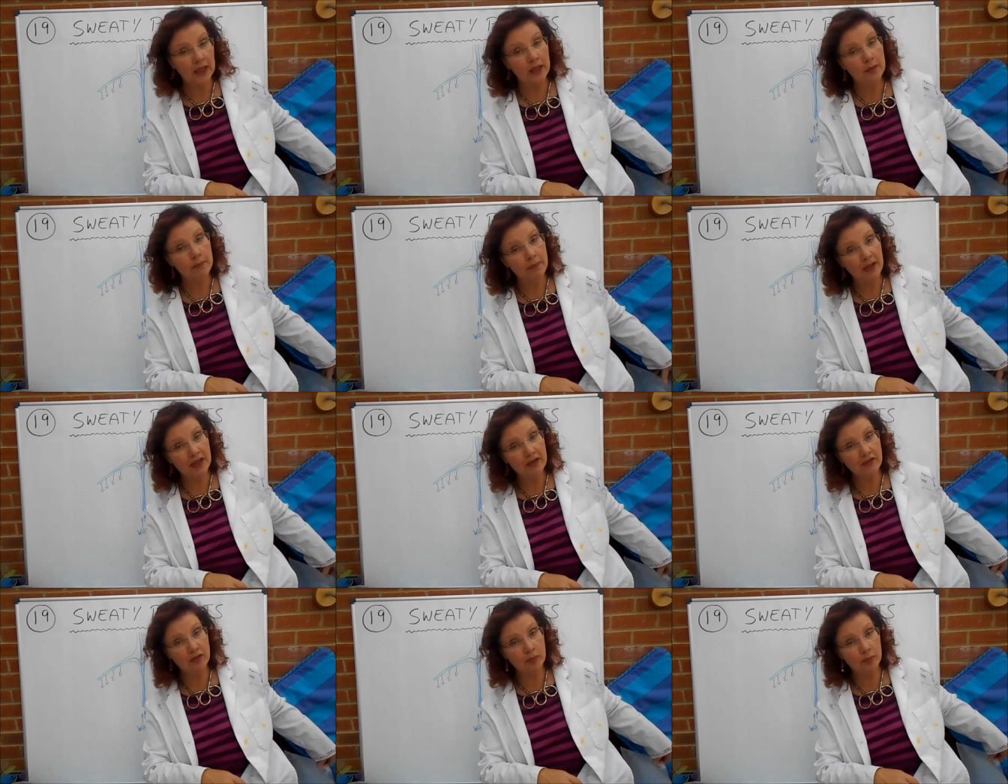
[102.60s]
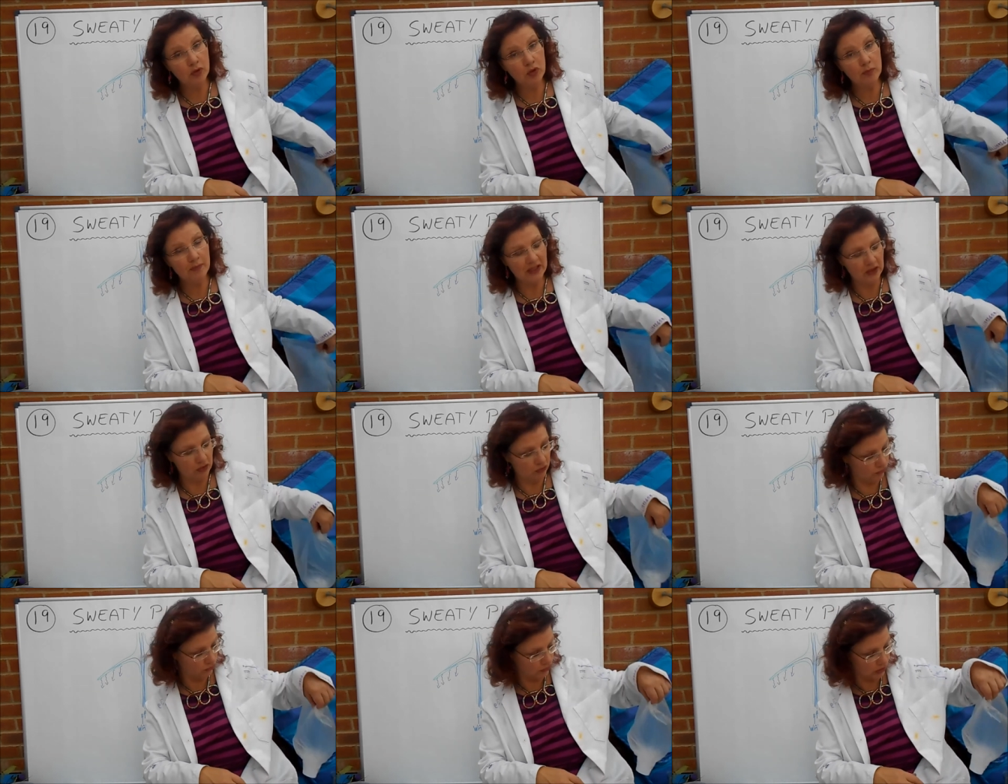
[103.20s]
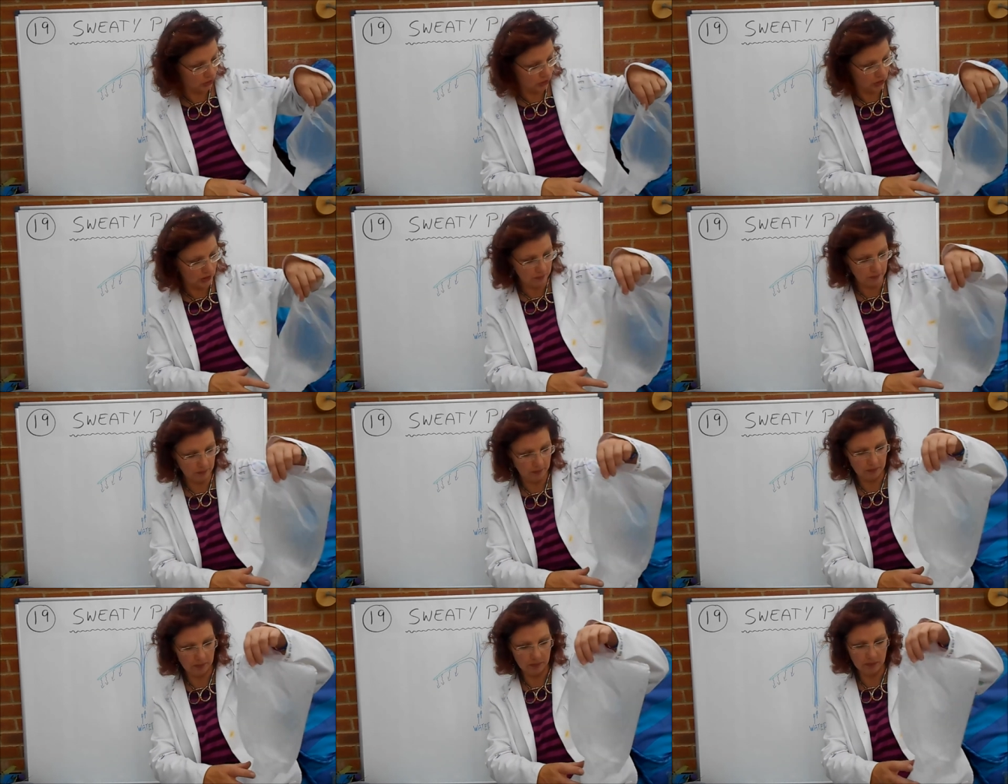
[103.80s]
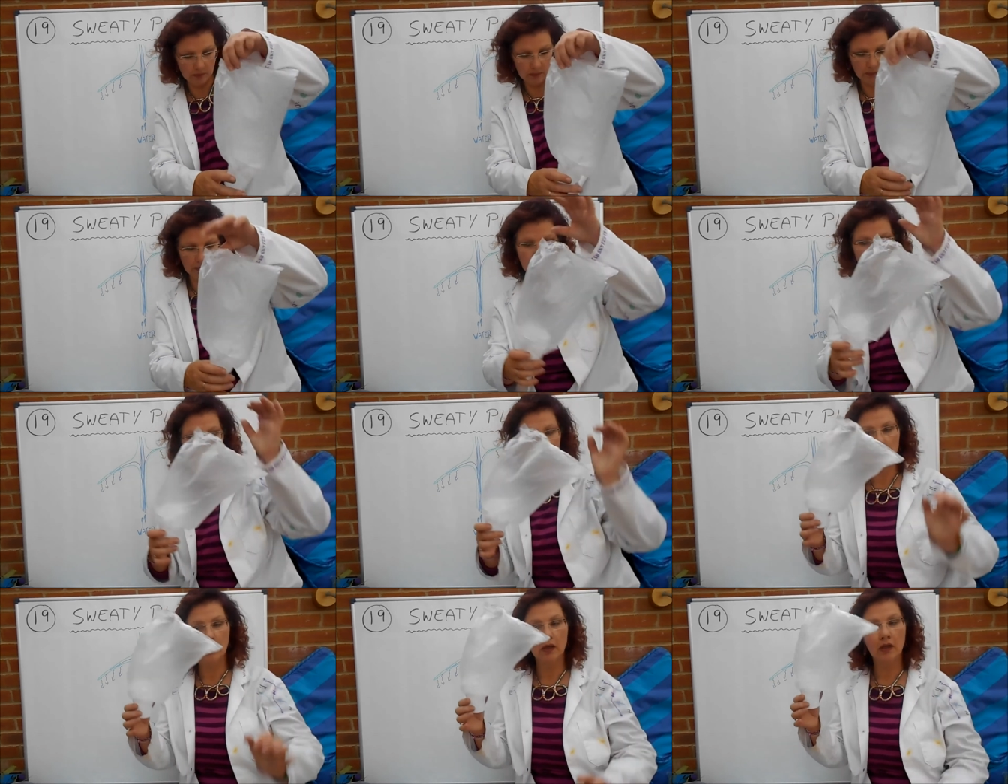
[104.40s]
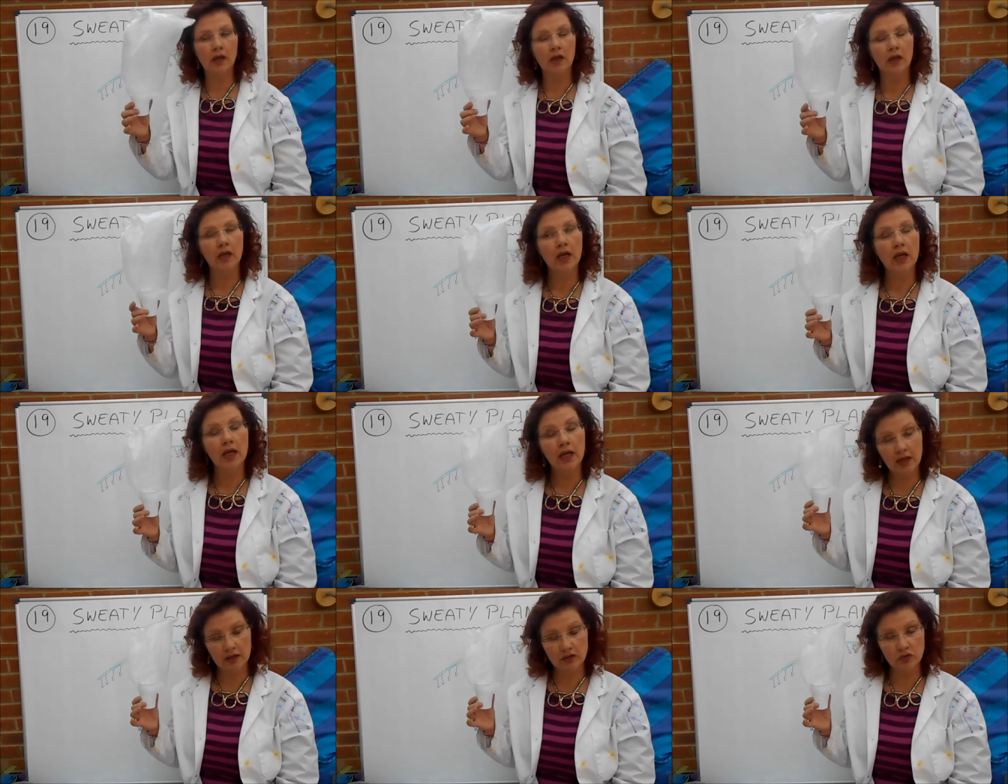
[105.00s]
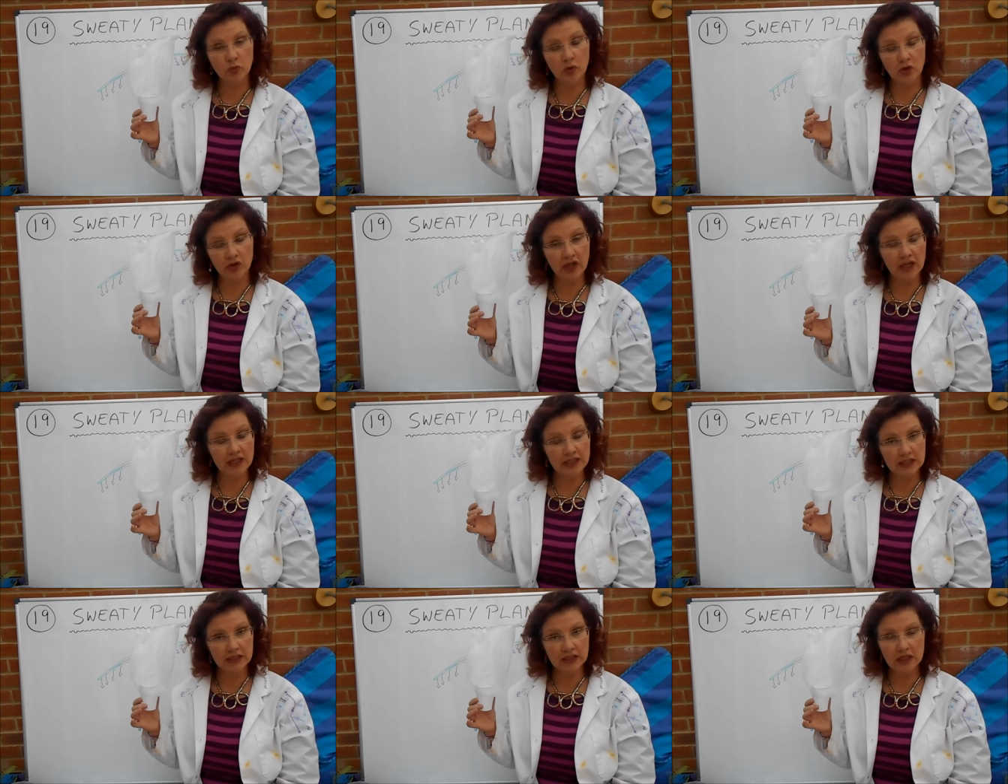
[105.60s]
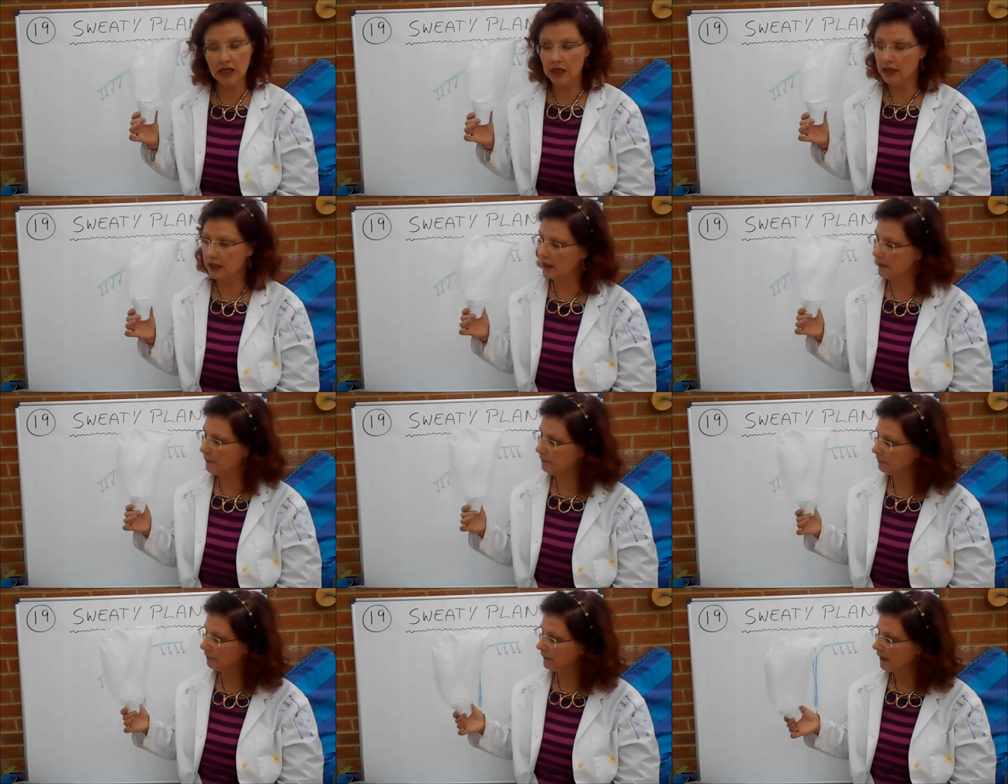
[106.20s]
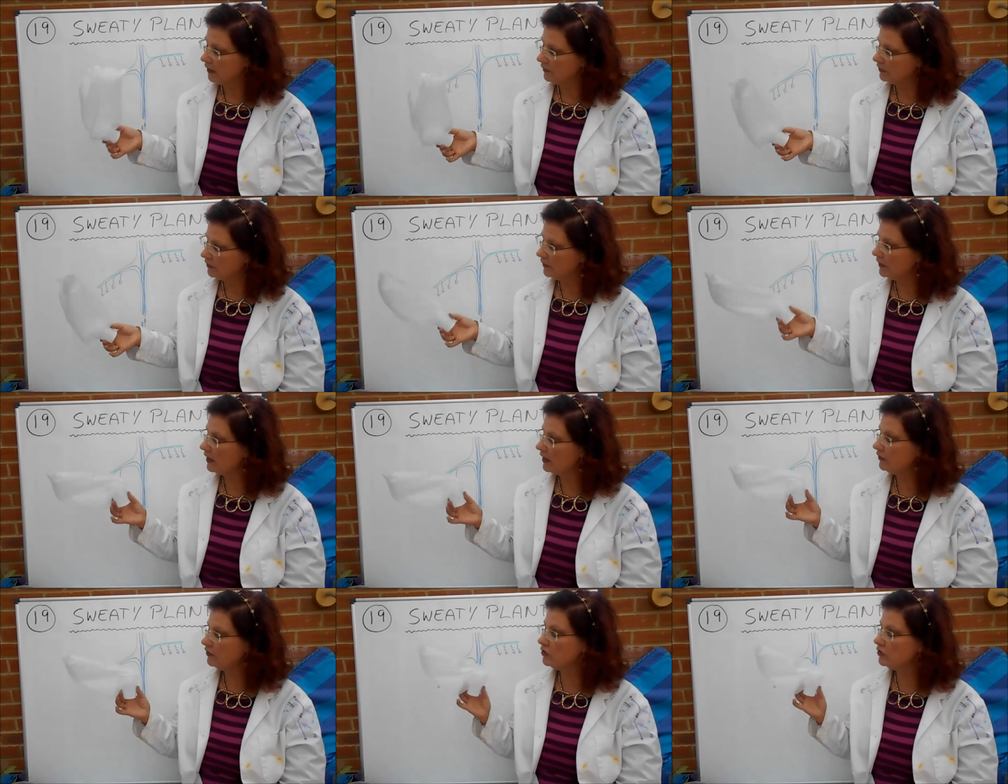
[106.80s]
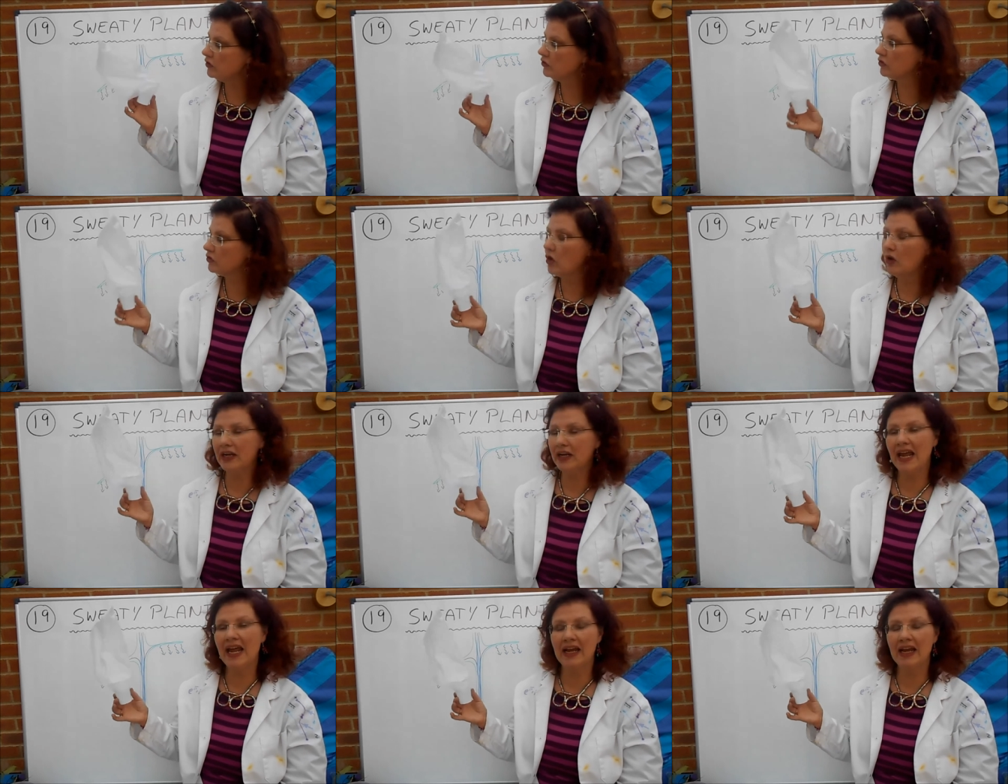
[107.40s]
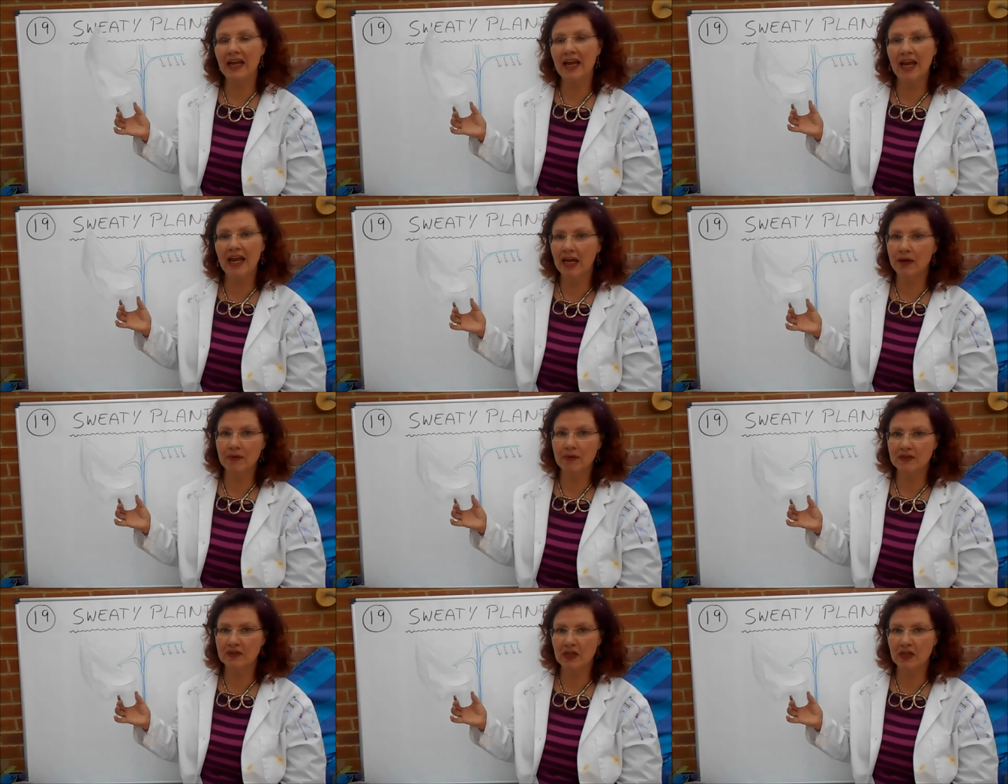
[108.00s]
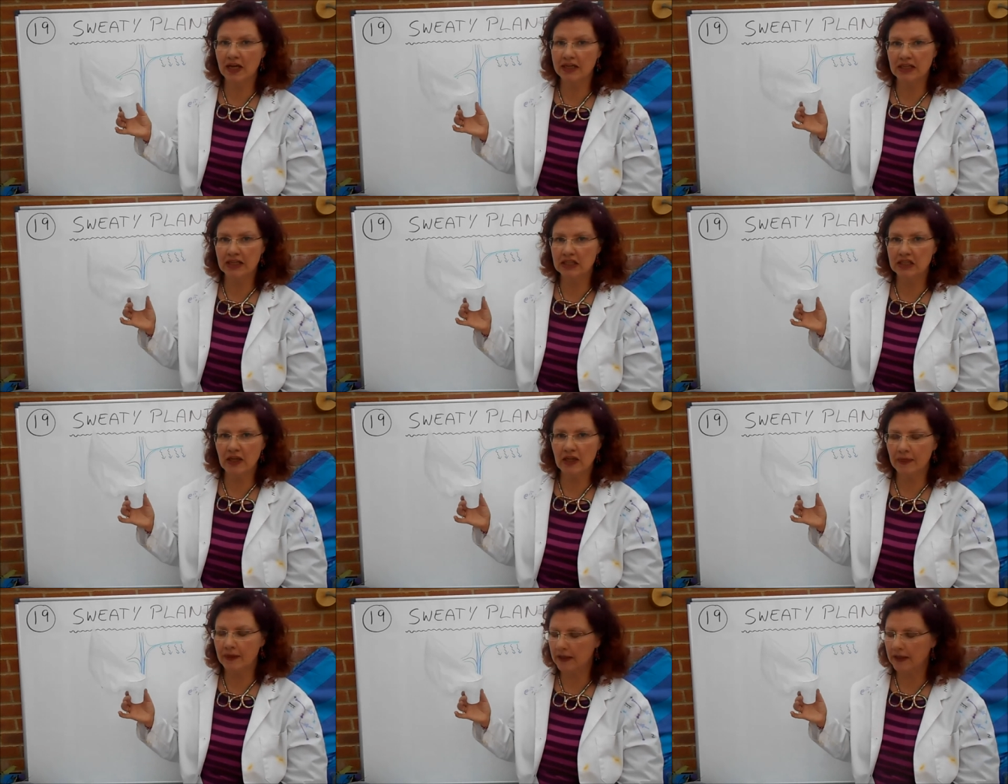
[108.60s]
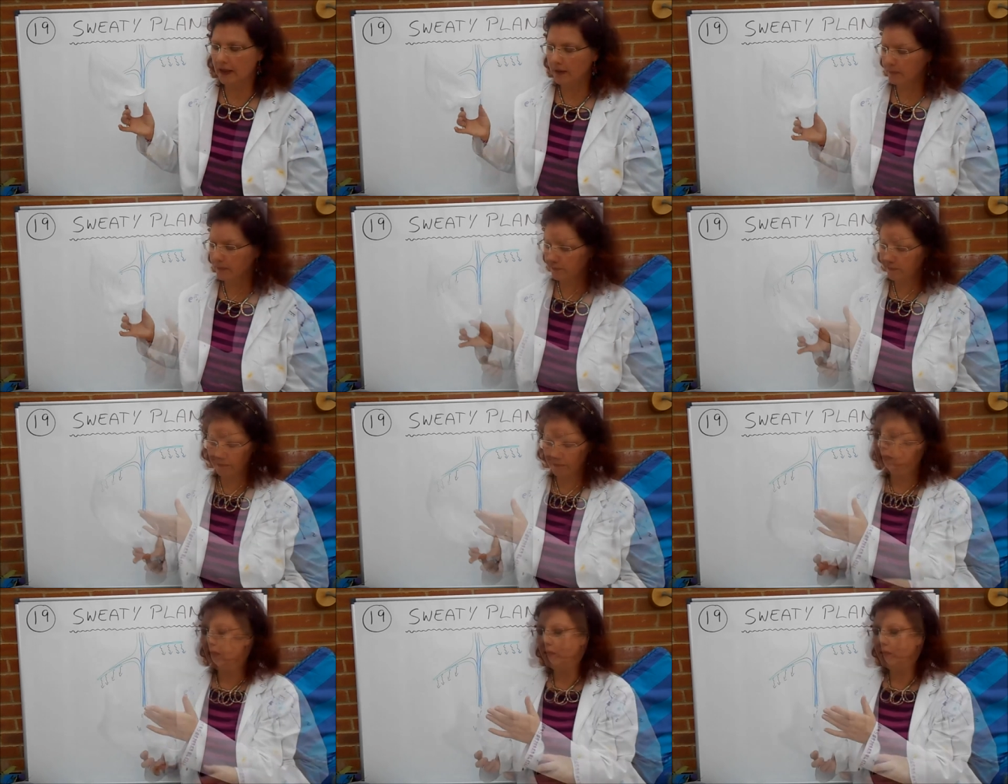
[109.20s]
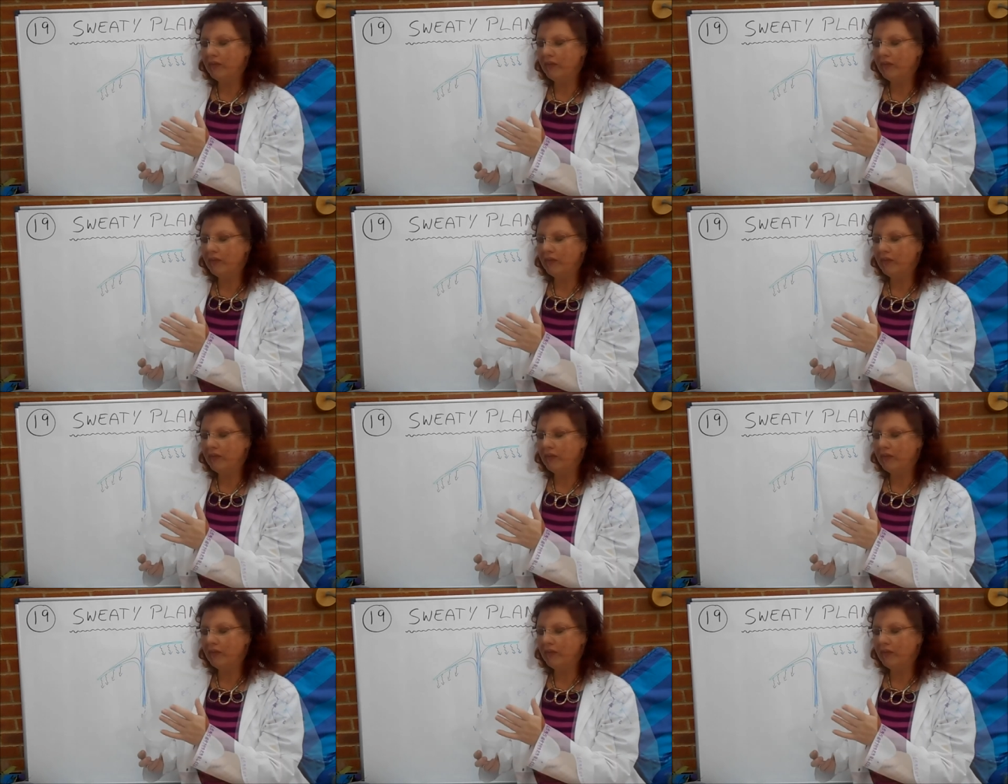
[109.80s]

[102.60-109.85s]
in best blue peter tradition here's one I did earlier so that's just got air inside it, nothing else.